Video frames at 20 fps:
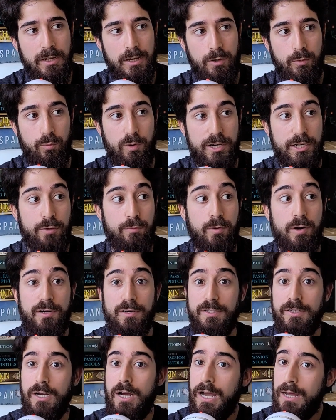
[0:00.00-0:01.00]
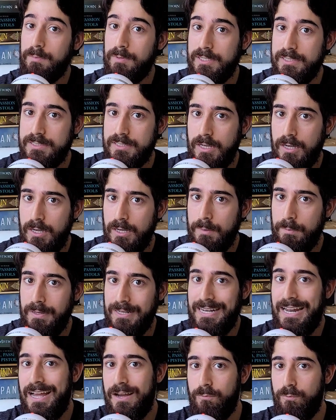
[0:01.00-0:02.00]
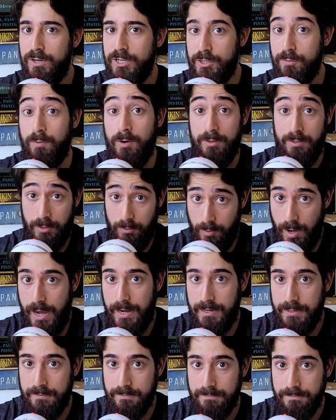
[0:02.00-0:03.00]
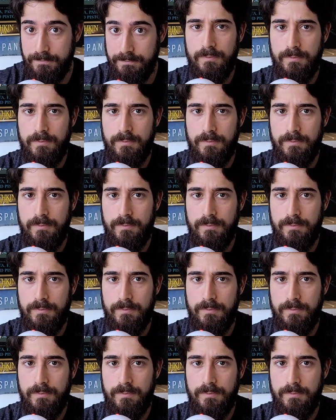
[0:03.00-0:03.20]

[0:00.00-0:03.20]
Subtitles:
when you run goblins, but not when you run the Kraken.